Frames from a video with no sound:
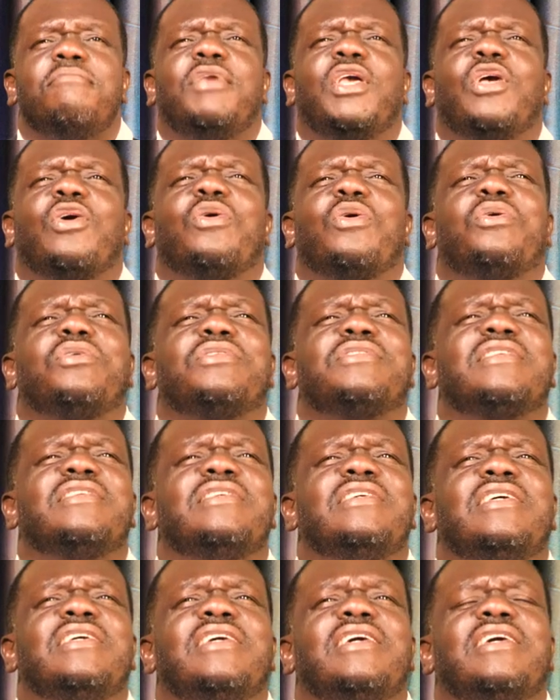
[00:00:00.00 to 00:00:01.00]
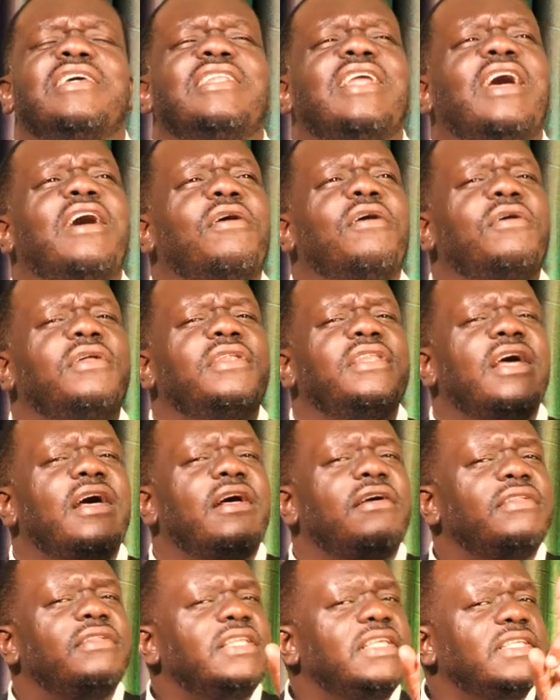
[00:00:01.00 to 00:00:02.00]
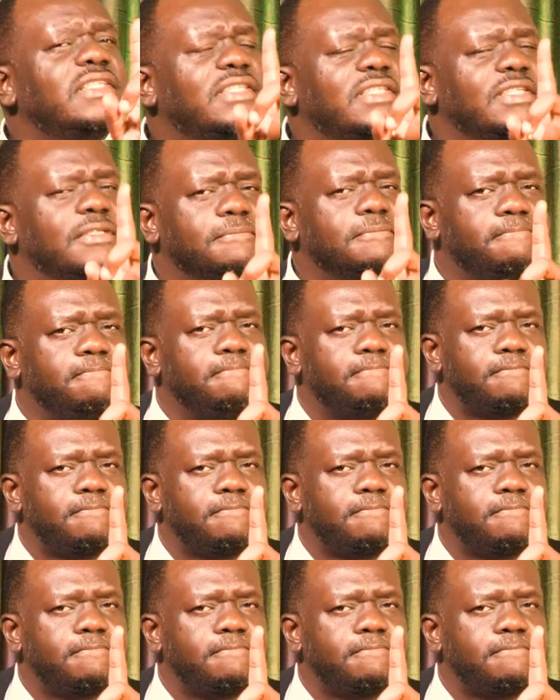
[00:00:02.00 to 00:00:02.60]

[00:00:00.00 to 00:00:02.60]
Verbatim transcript: Because now, now listen.